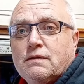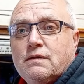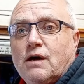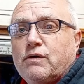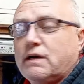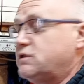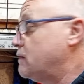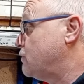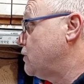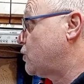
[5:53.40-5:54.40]
Okay, so
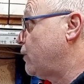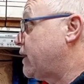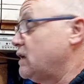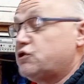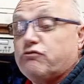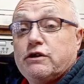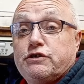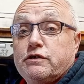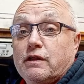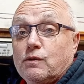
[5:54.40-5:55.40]
I've done a quick
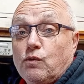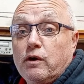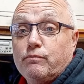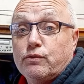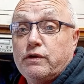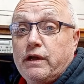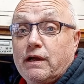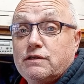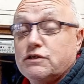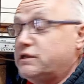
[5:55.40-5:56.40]
illustration on the whiteboard
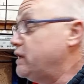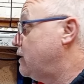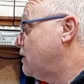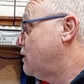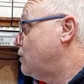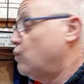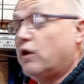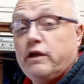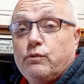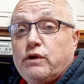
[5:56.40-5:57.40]
here to see
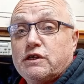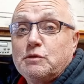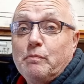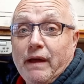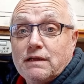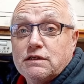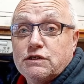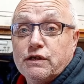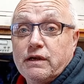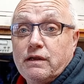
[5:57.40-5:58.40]
what you would expect to
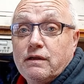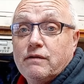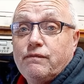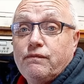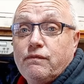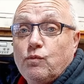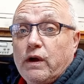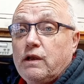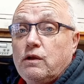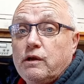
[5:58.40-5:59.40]
see
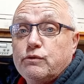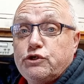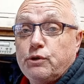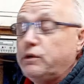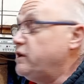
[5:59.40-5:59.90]
when you were tuning